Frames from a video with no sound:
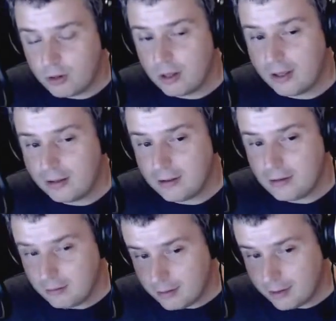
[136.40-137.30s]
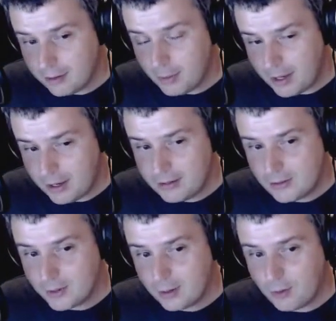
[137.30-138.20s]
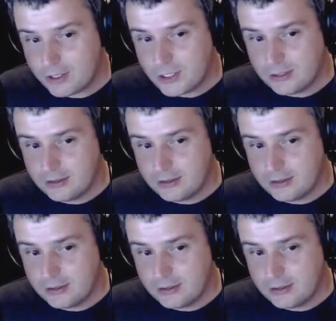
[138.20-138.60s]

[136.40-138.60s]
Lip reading: and continue to get paid so I can watch it?